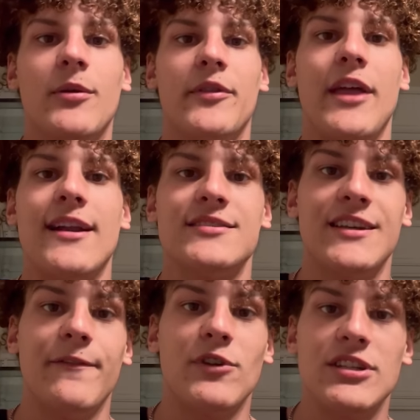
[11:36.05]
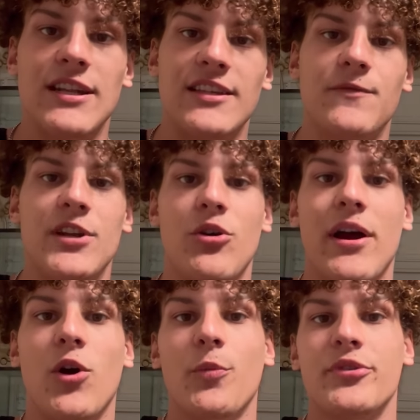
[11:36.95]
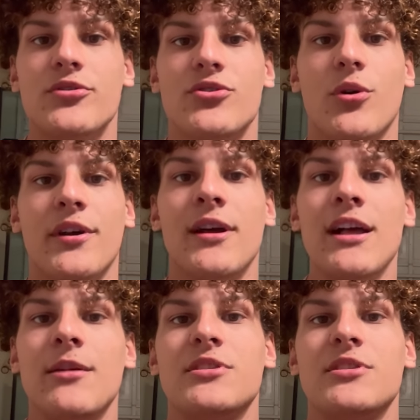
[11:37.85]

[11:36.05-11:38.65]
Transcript: But that is it for today's video. I hope you enjoyed.